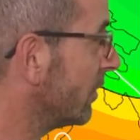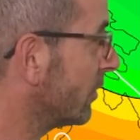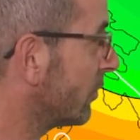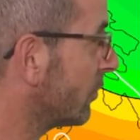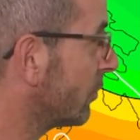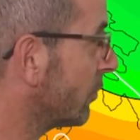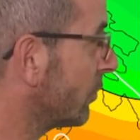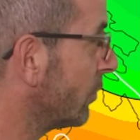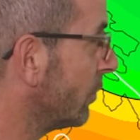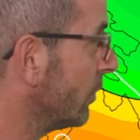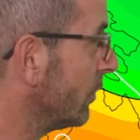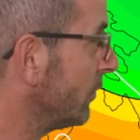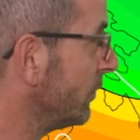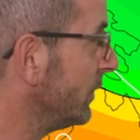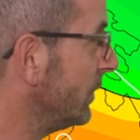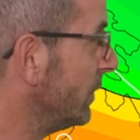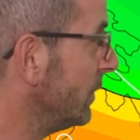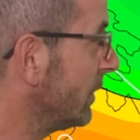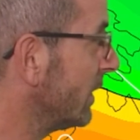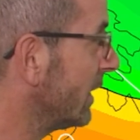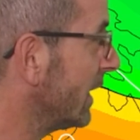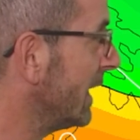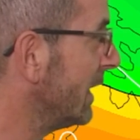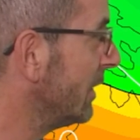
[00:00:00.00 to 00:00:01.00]
across
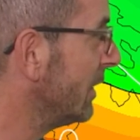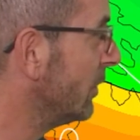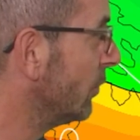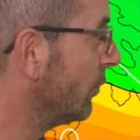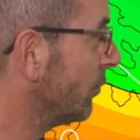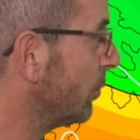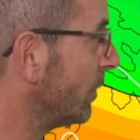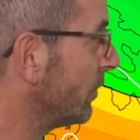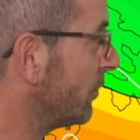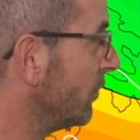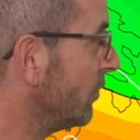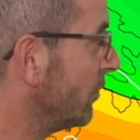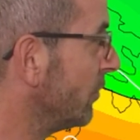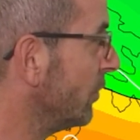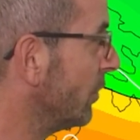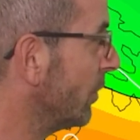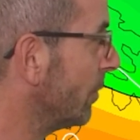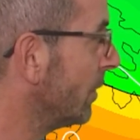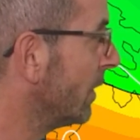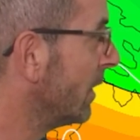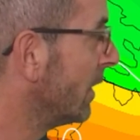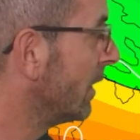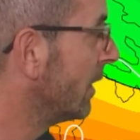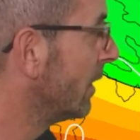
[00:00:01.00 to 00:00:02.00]
the UK, northwestern
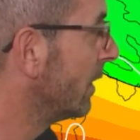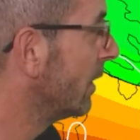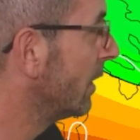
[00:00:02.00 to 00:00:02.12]
Europe,